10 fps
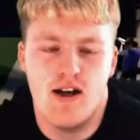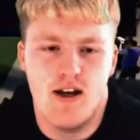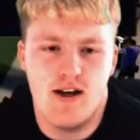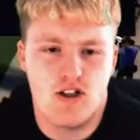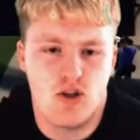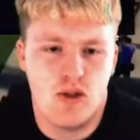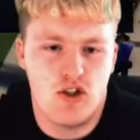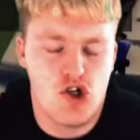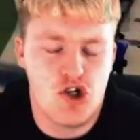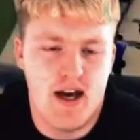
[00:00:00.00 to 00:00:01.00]
so we'll
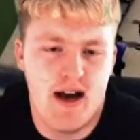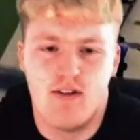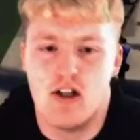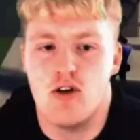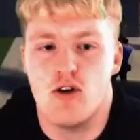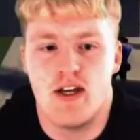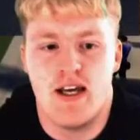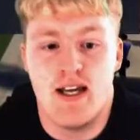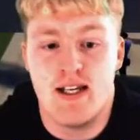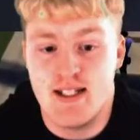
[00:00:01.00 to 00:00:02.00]
just have a look.
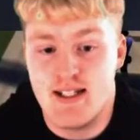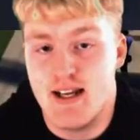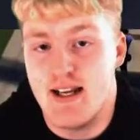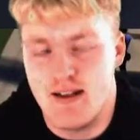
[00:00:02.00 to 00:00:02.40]
It is indeed